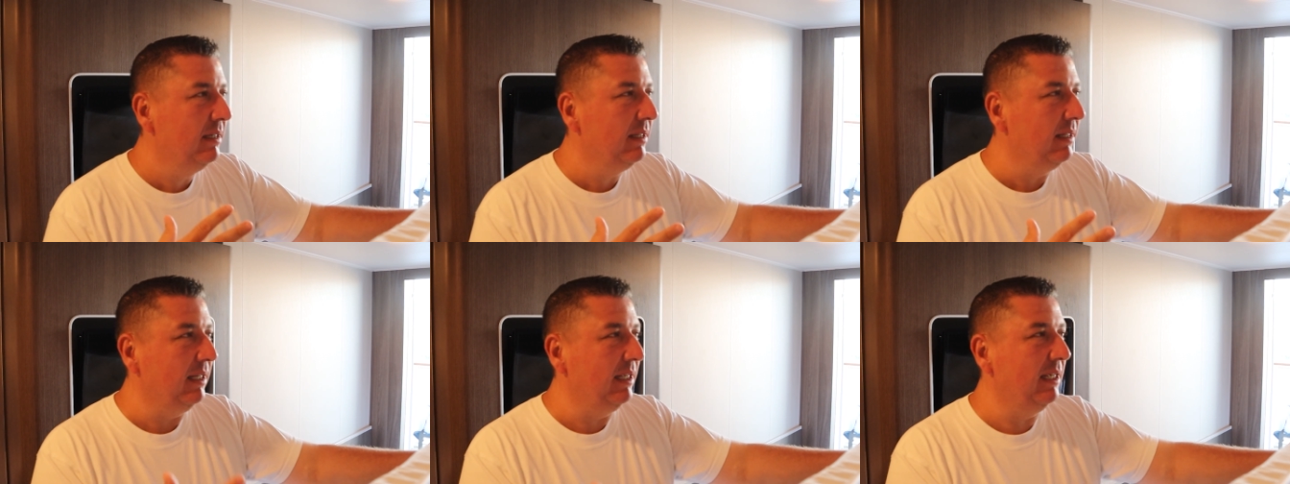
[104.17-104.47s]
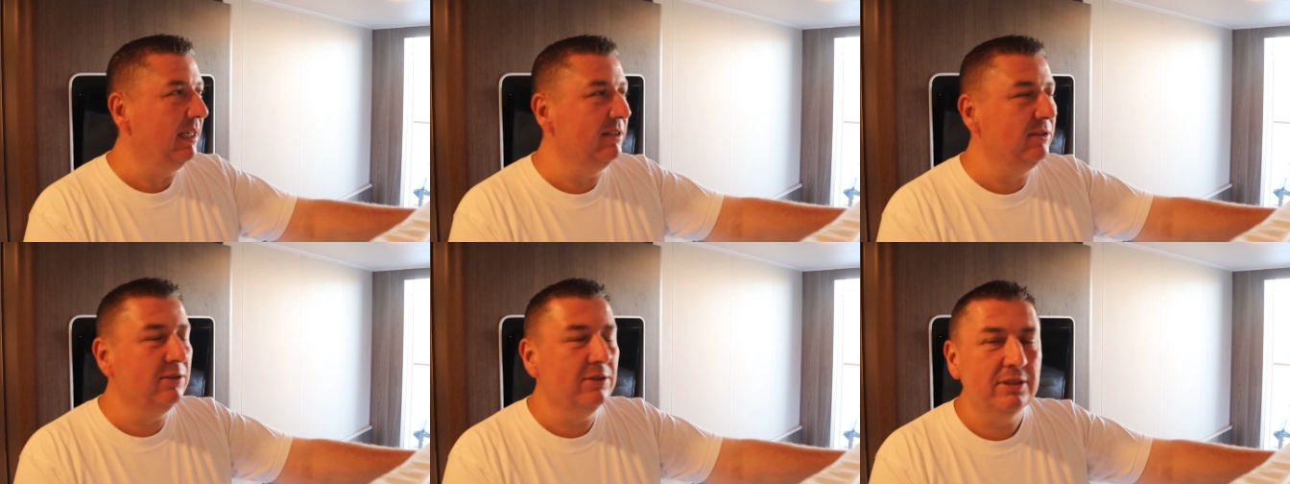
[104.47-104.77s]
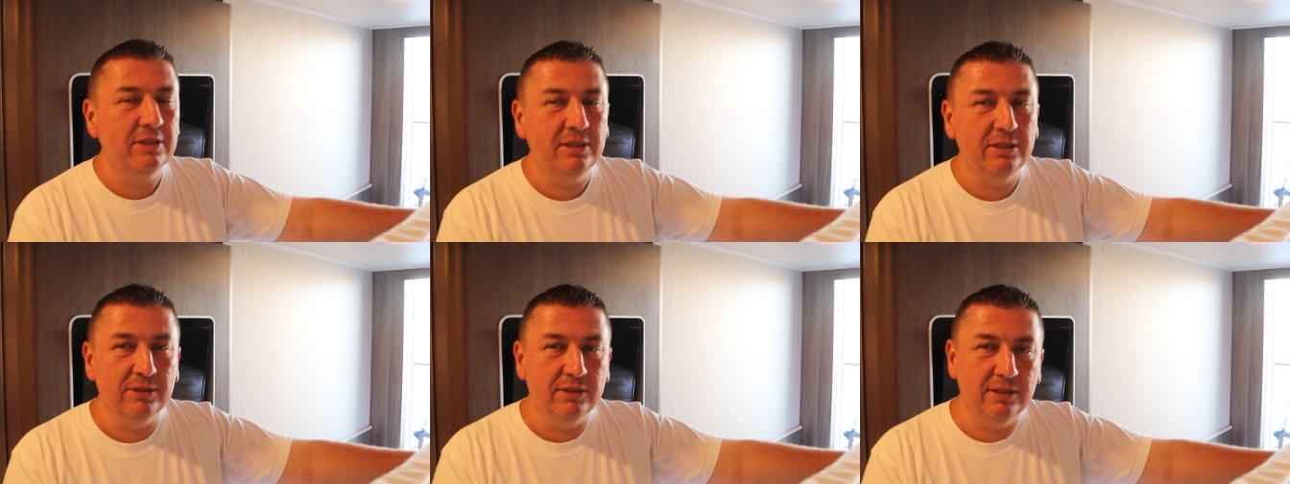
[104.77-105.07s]
The kids are
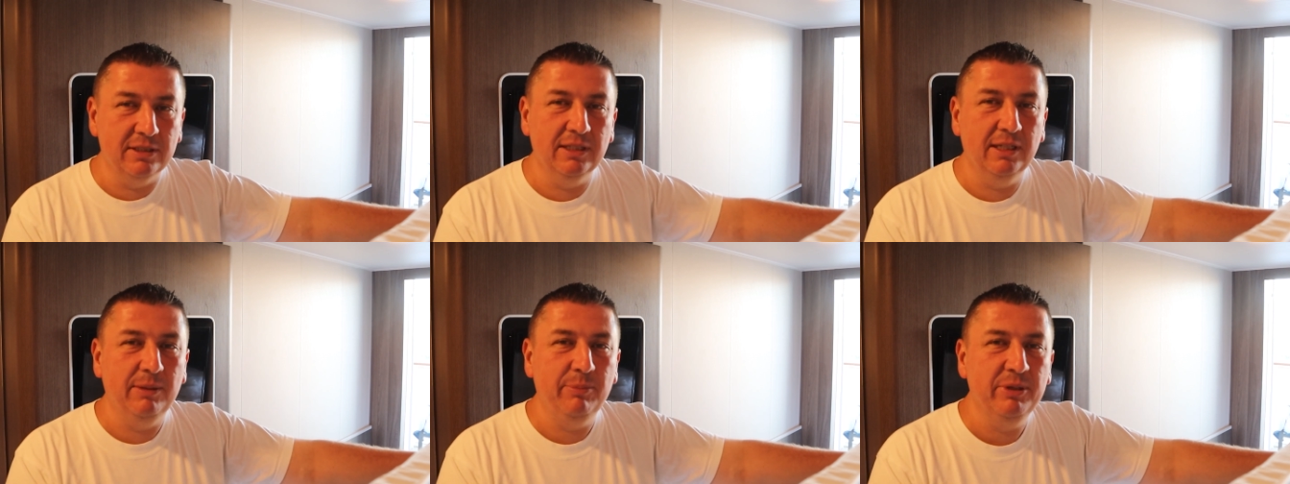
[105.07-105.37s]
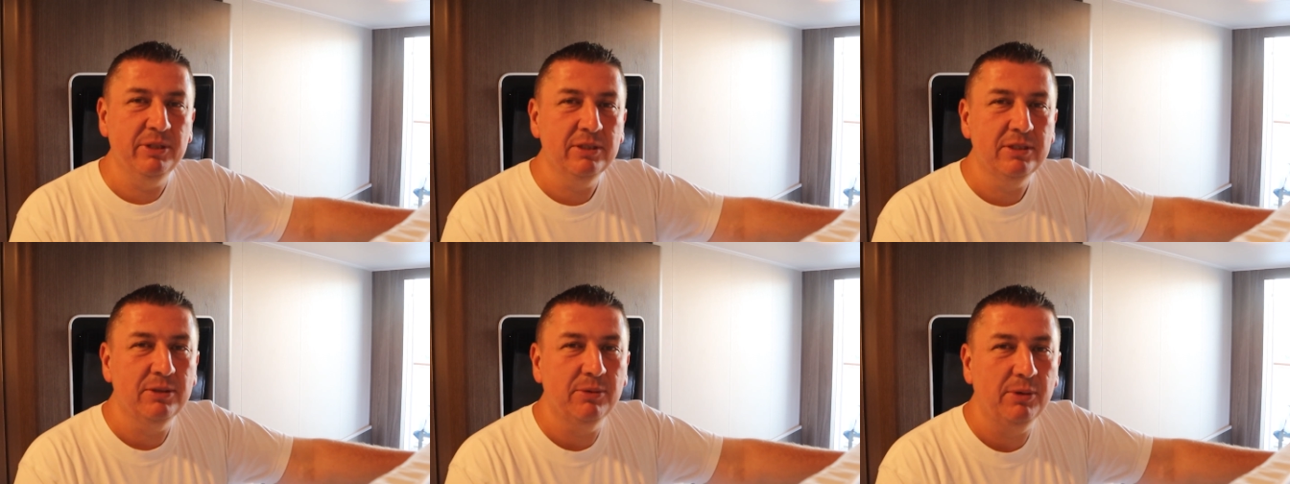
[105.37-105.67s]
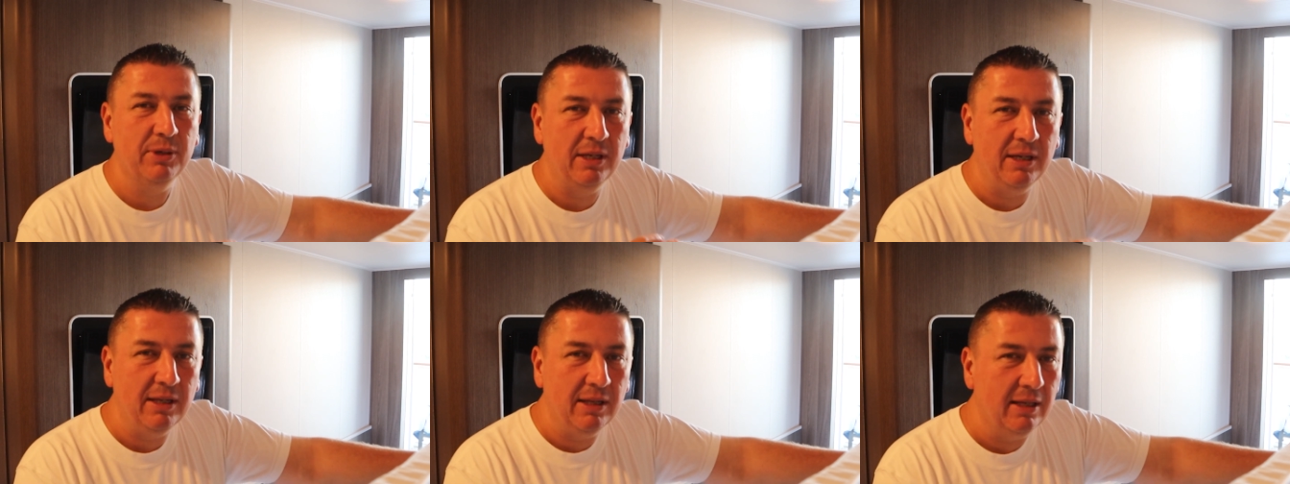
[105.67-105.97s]
still sleeping, so
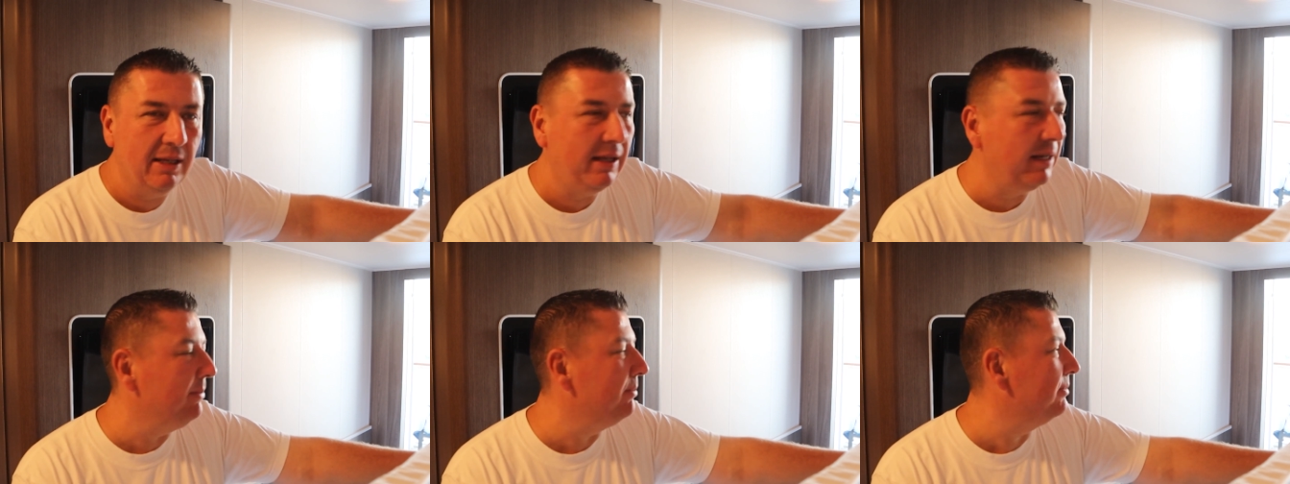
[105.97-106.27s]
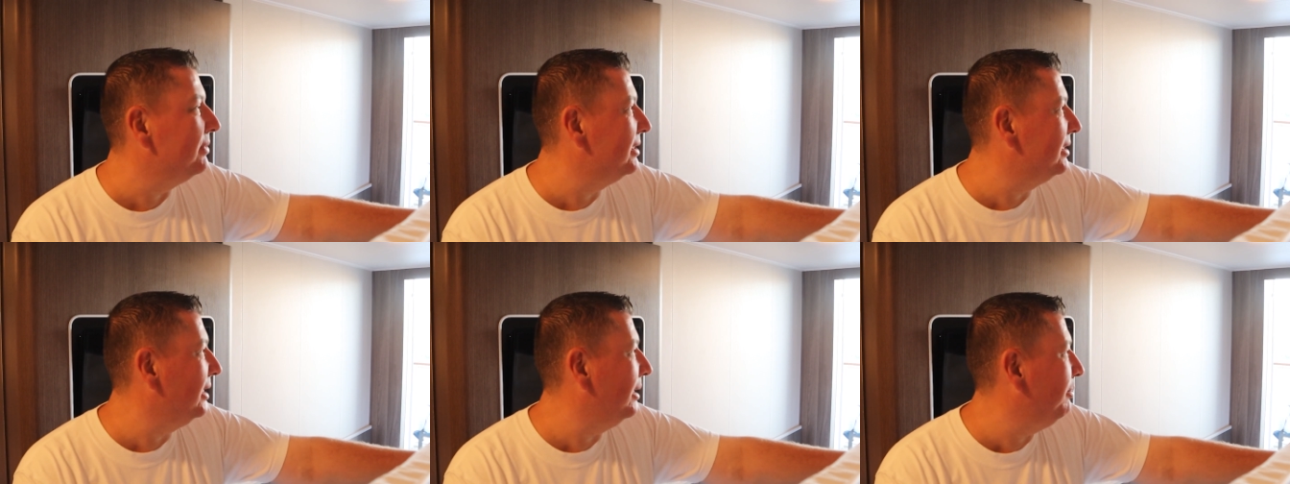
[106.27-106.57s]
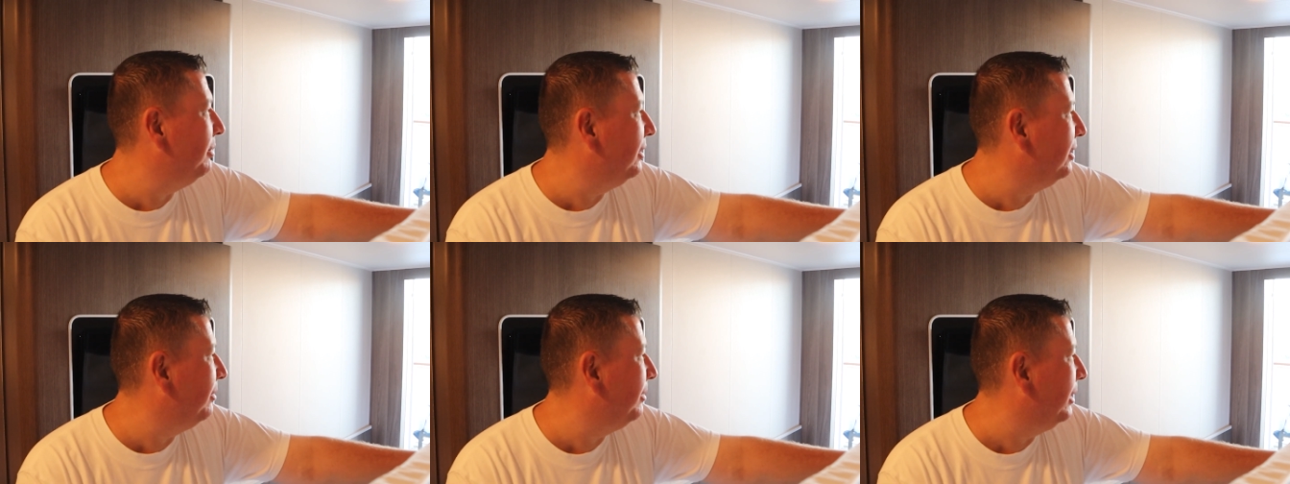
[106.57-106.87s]
we're gonna let them
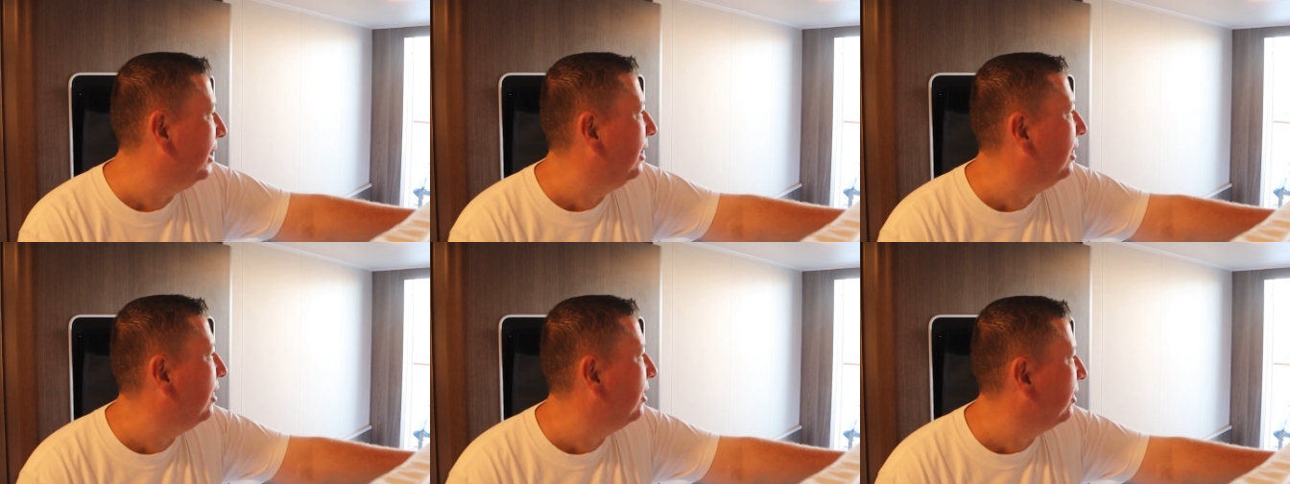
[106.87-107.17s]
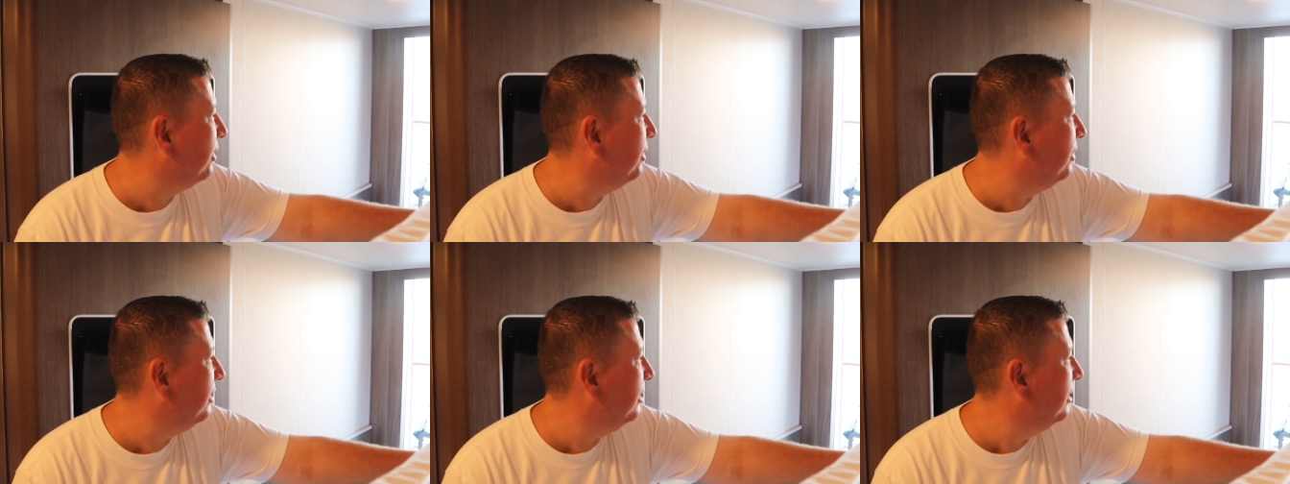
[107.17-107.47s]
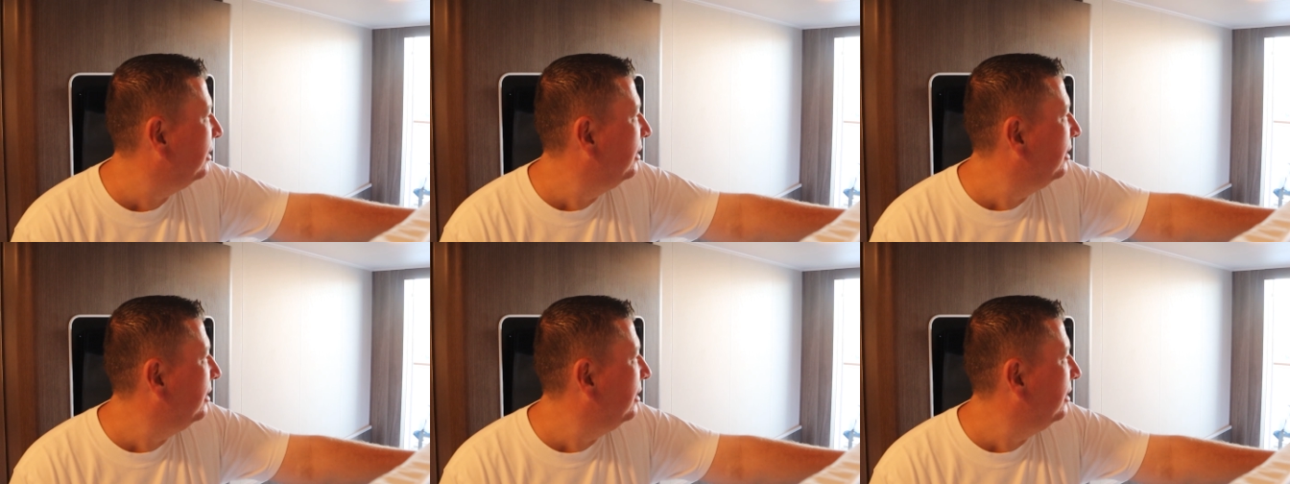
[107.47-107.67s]
sleep a little bit longer.